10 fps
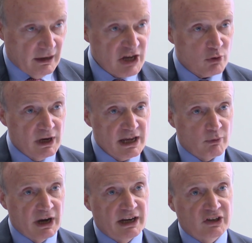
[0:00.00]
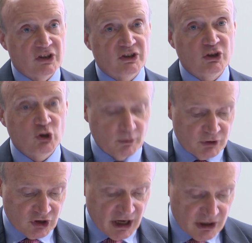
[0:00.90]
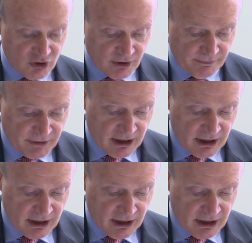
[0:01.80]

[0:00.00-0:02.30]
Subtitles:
Equally, when existing jobs change,